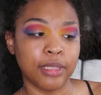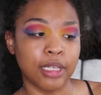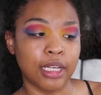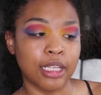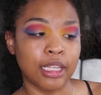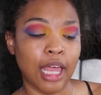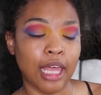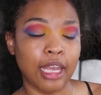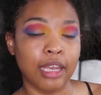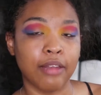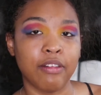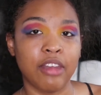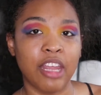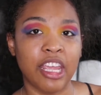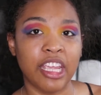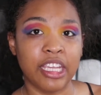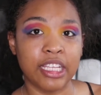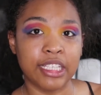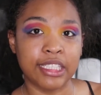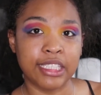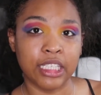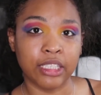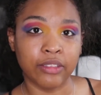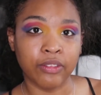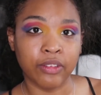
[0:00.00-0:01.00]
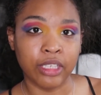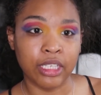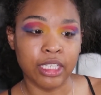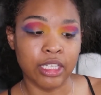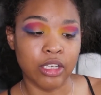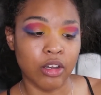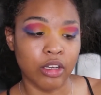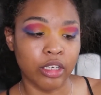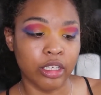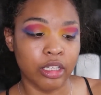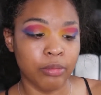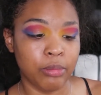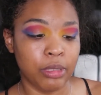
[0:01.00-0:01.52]
lot of negativity
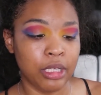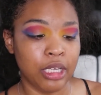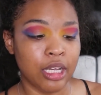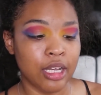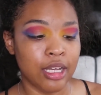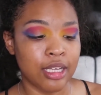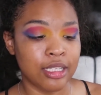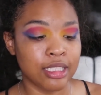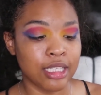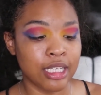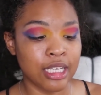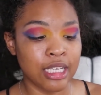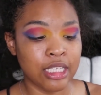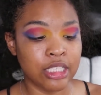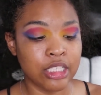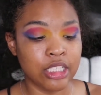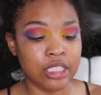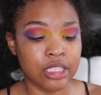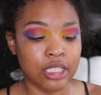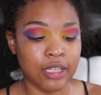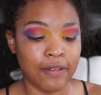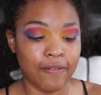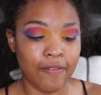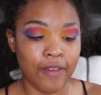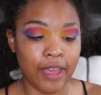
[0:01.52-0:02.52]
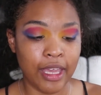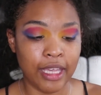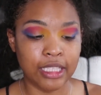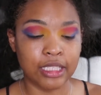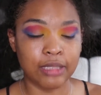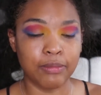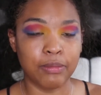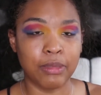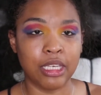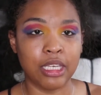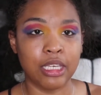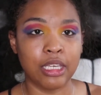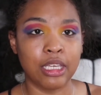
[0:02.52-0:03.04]
on it, because it just affects
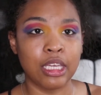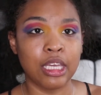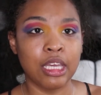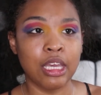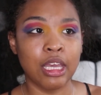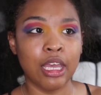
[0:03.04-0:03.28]
me